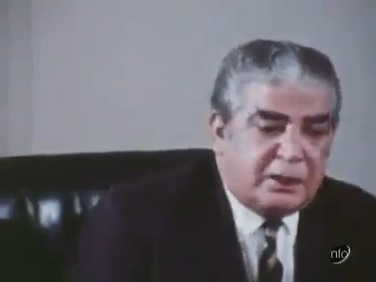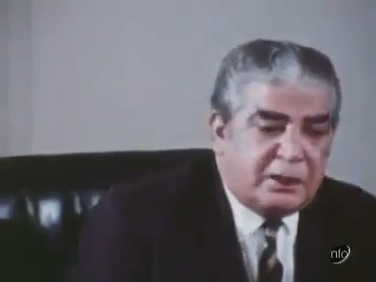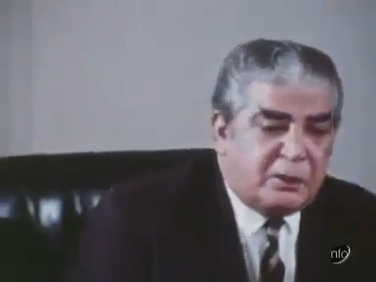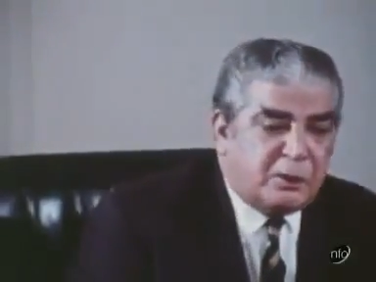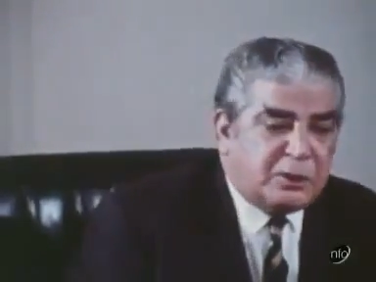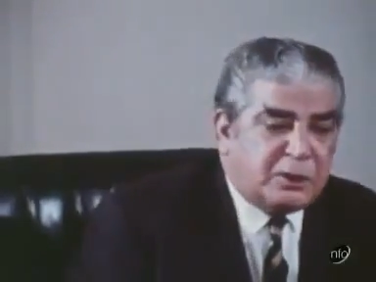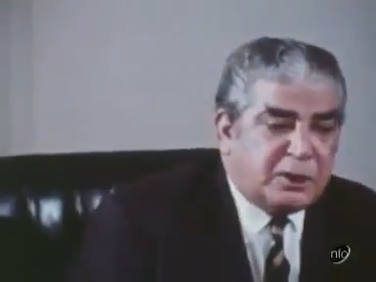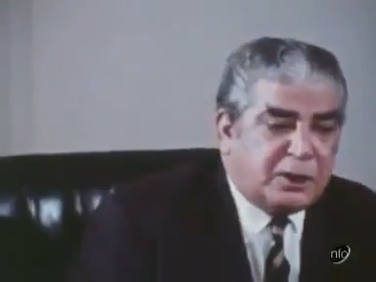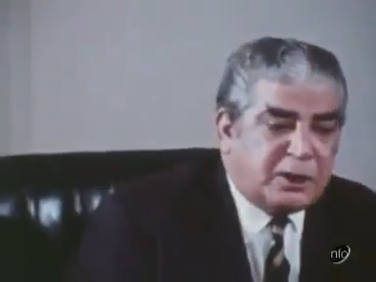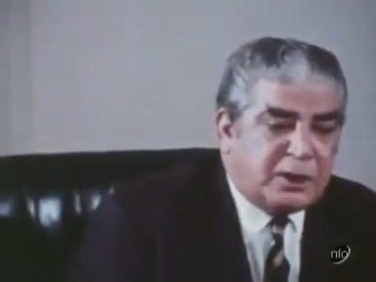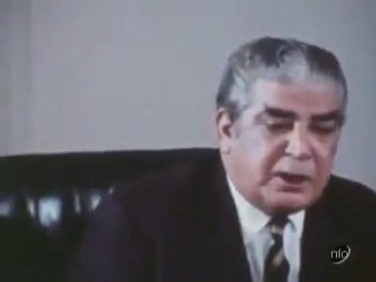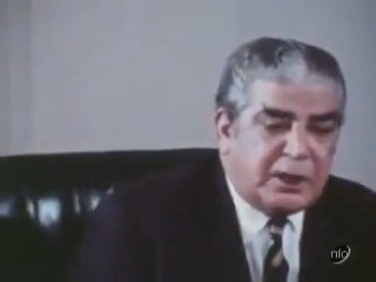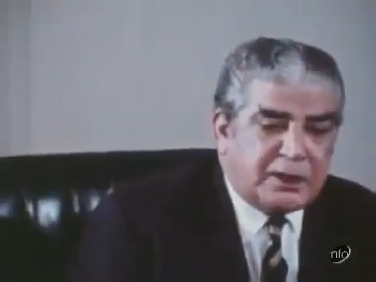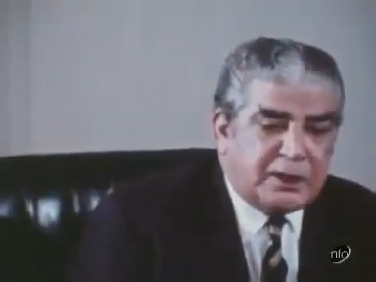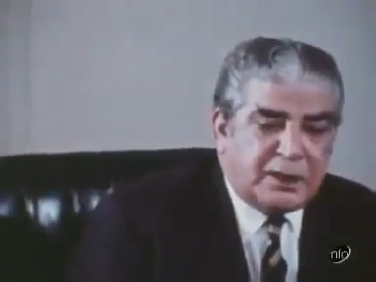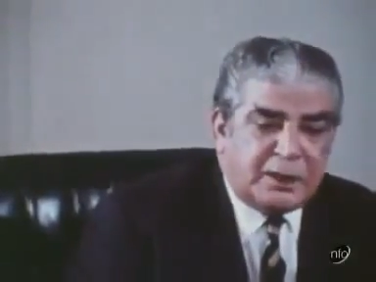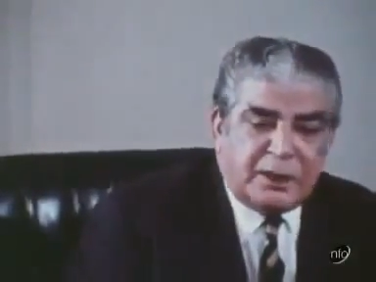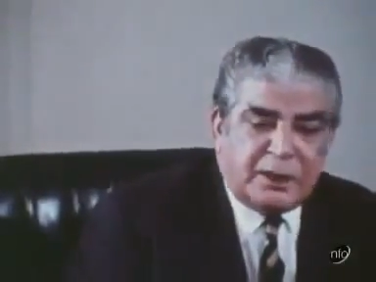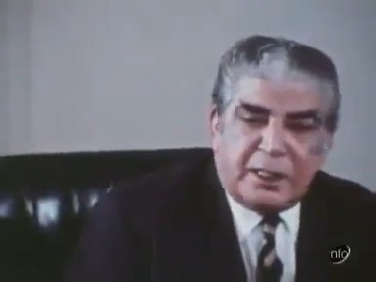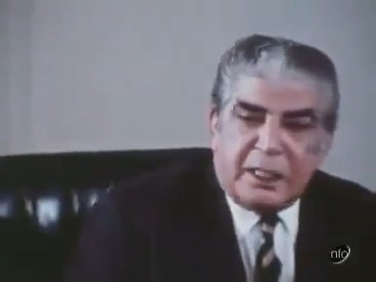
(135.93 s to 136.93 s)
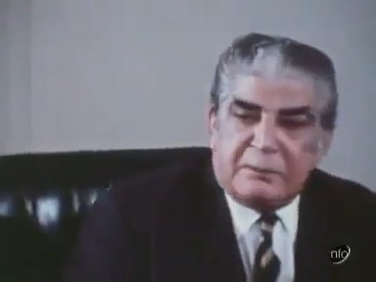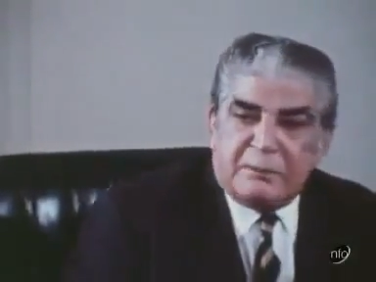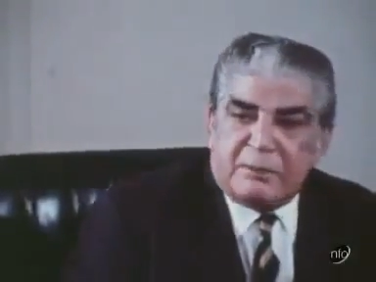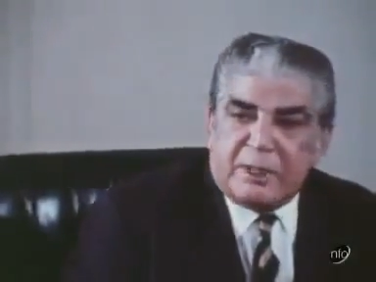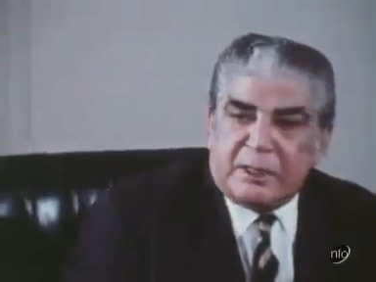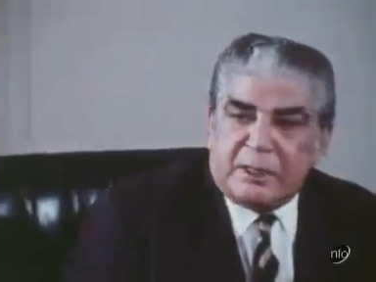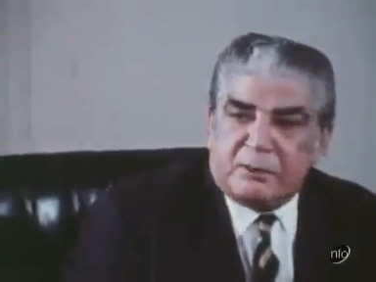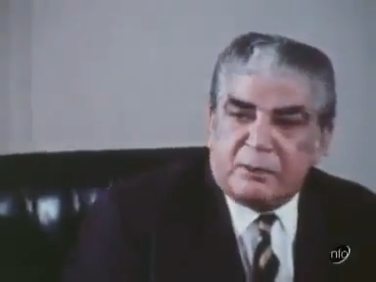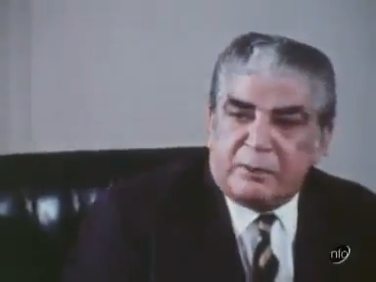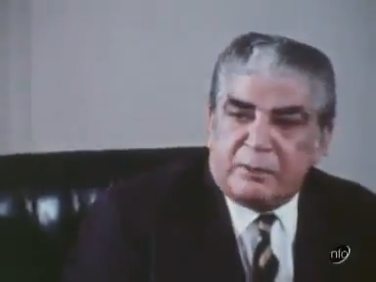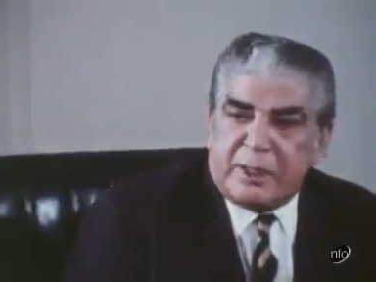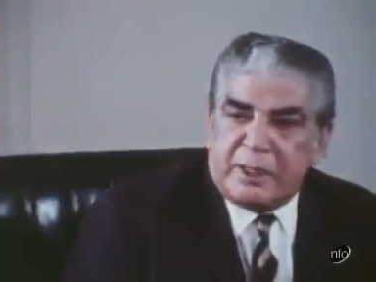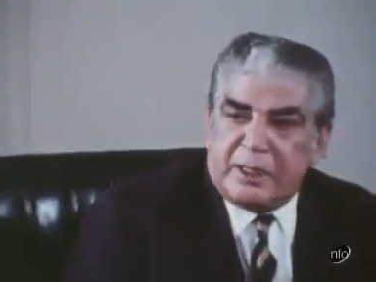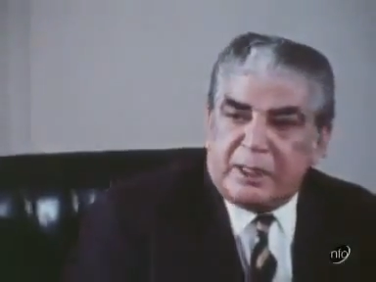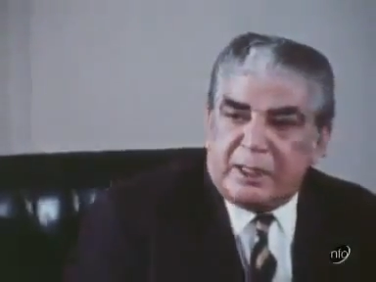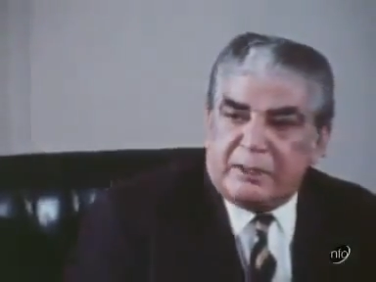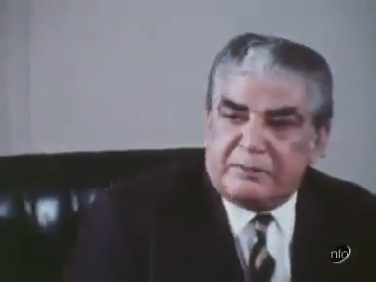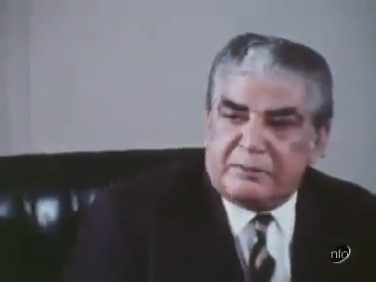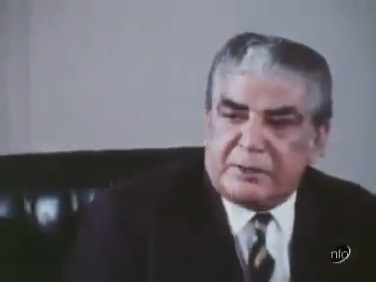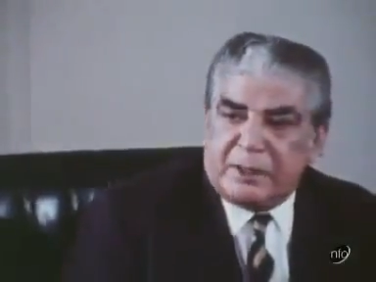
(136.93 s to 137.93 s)
I don't think he has any damn right to
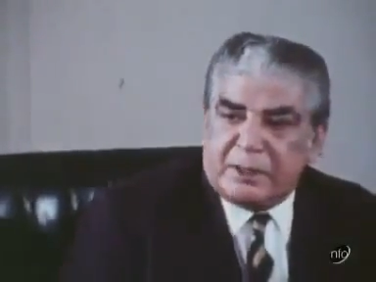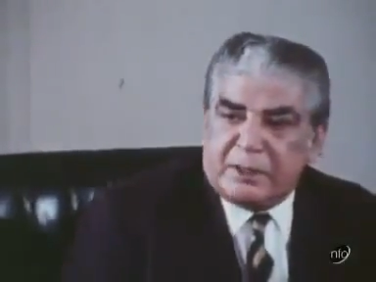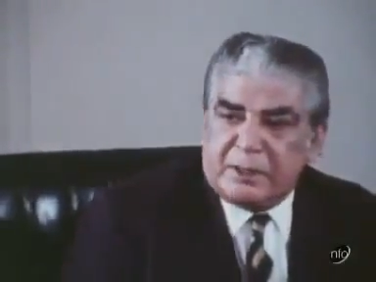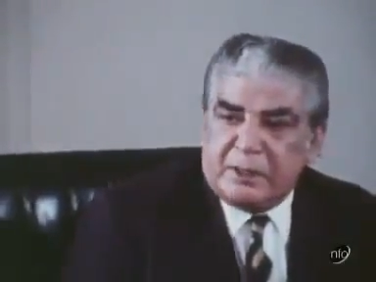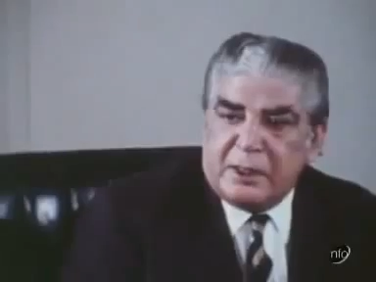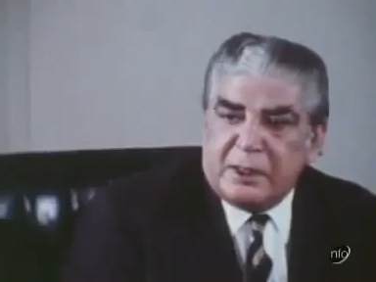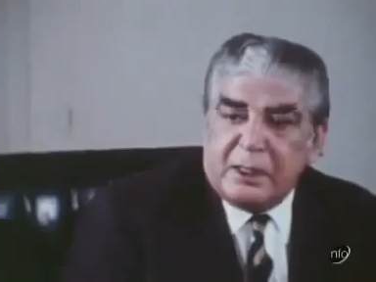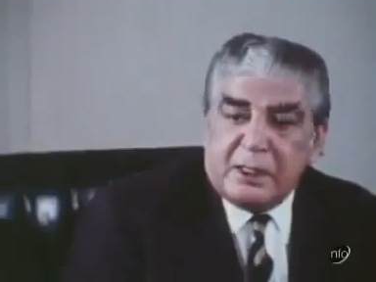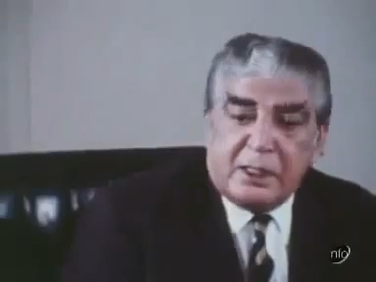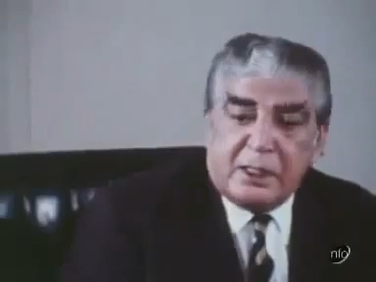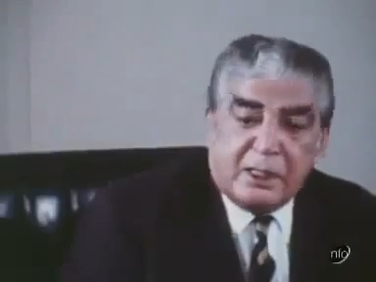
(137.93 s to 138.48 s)
remain the head of state.